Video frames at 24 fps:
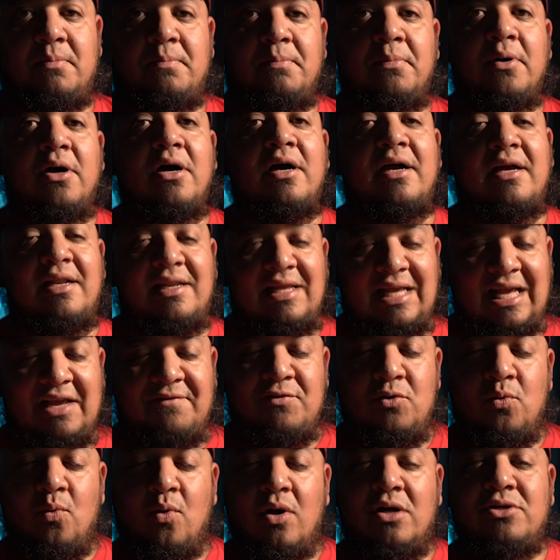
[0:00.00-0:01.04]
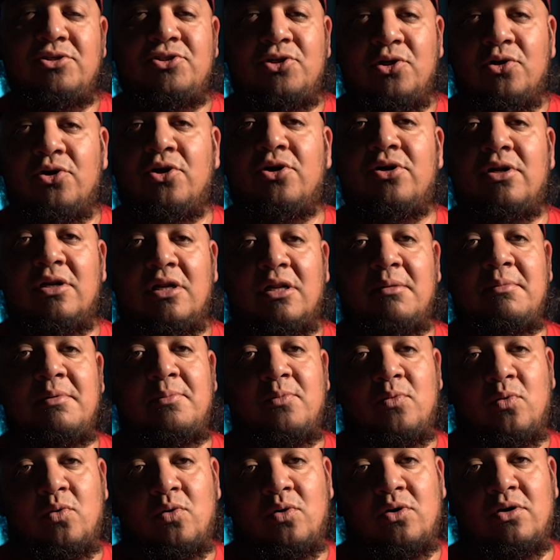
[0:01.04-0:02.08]
But if you want to learn a little bit
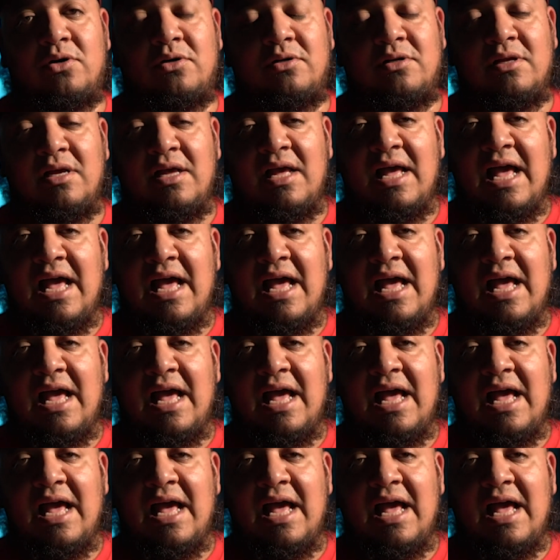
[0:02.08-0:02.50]
more,